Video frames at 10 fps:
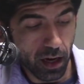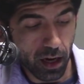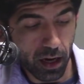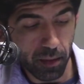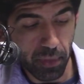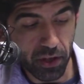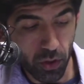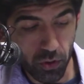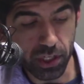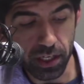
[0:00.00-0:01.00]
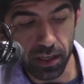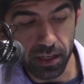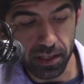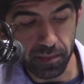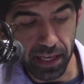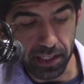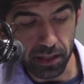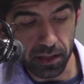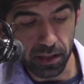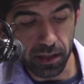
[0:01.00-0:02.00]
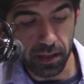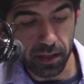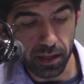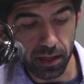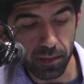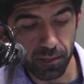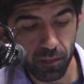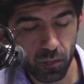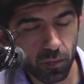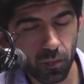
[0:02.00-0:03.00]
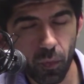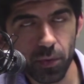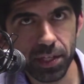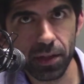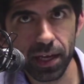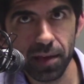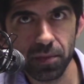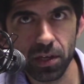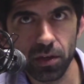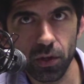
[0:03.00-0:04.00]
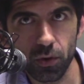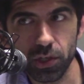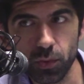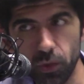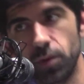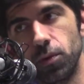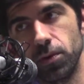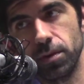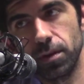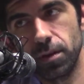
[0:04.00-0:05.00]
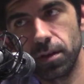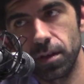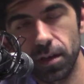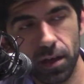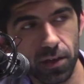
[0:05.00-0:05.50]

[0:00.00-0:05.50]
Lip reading: But Yoshi is basically what was the other game? The Yoshi's Woolly World. It